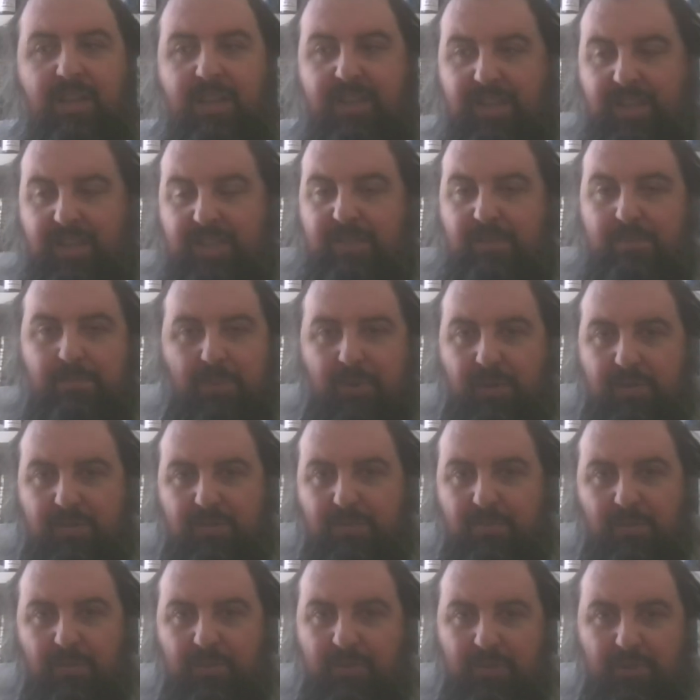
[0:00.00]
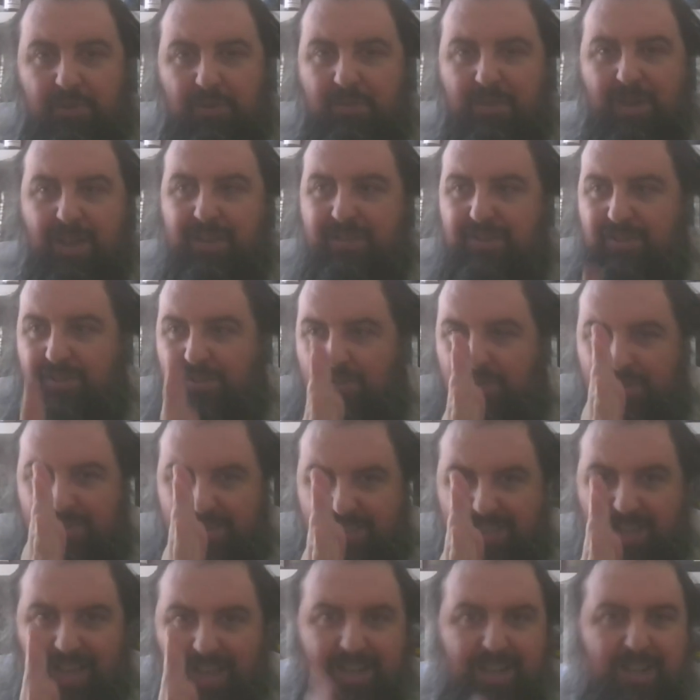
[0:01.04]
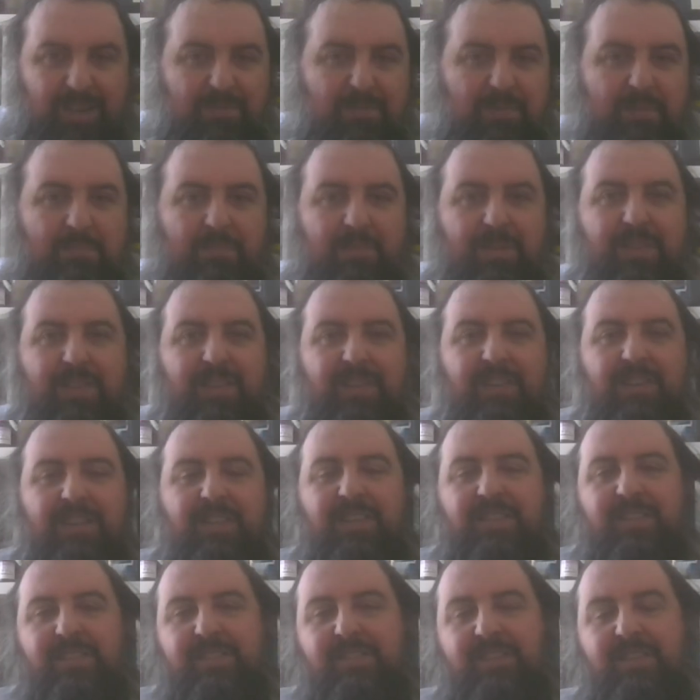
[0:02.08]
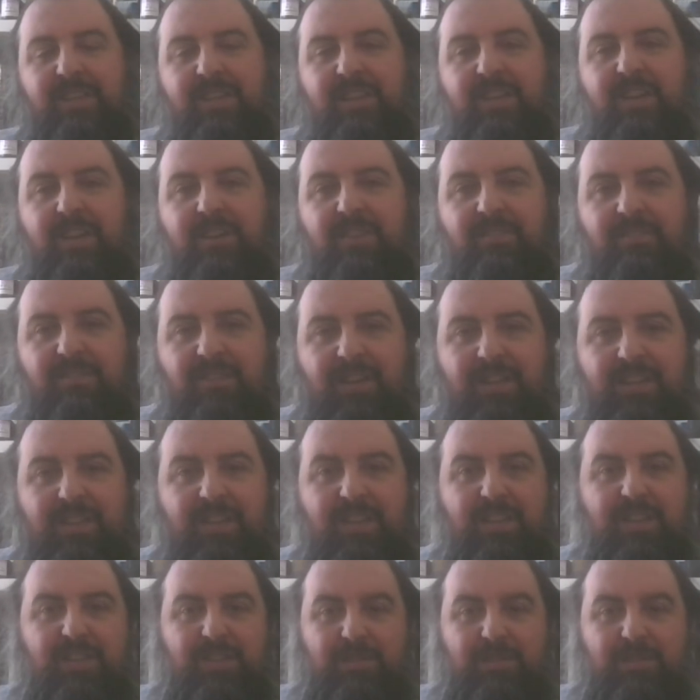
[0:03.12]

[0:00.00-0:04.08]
That's impossible for human. How do you know exactly when midnight is, right?